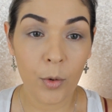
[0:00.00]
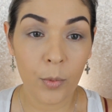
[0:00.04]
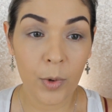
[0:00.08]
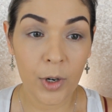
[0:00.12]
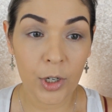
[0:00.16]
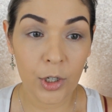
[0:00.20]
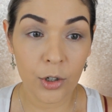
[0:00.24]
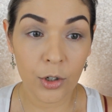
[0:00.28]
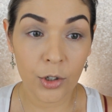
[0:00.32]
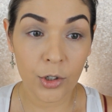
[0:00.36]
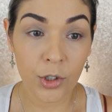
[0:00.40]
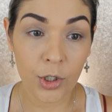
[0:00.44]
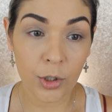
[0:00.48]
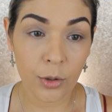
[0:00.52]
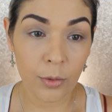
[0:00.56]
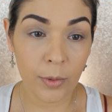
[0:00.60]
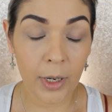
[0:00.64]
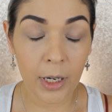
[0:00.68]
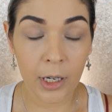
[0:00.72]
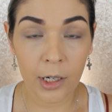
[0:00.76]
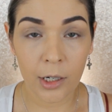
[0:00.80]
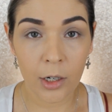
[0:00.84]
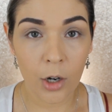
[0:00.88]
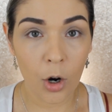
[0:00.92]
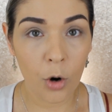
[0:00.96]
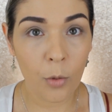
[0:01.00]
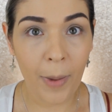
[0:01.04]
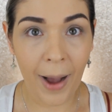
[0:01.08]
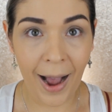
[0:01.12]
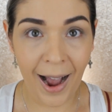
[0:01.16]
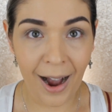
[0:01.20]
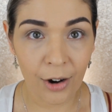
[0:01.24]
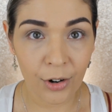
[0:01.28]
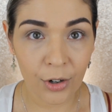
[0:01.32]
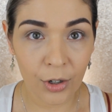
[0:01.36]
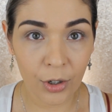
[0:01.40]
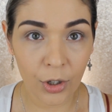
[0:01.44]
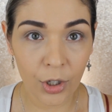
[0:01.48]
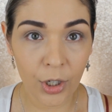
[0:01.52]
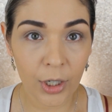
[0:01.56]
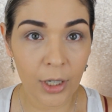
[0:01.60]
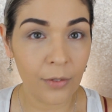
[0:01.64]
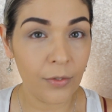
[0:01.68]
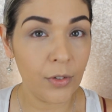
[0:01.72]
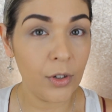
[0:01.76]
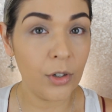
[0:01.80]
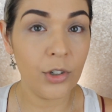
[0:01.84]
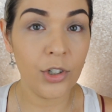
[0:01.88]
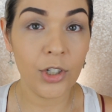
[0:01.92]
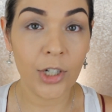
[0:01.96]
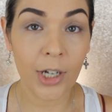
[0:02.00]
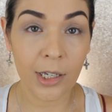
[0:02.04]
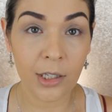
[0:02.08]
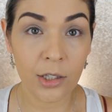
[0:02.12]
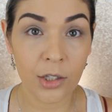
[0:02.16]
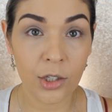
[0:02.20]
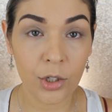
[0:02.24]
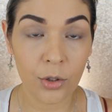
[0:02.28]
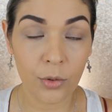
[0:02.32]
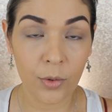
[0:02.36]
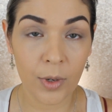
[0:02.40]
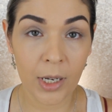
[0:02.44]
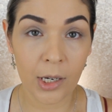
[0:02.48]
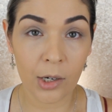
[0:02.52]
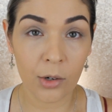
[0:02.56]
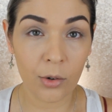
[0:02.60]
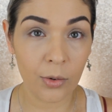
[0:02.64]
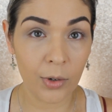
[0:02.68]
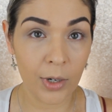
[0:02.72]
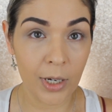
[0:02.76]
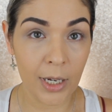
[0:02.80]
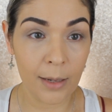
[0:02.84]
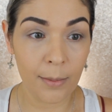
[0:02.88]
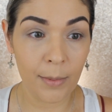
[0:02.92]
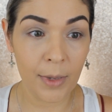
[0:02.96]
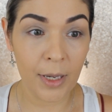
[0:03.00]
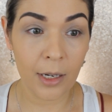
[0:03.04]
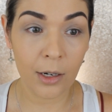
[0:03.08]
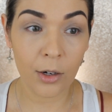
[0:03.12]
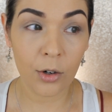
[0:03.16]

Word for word: when you're doing a no powder look, if you're just doing cream,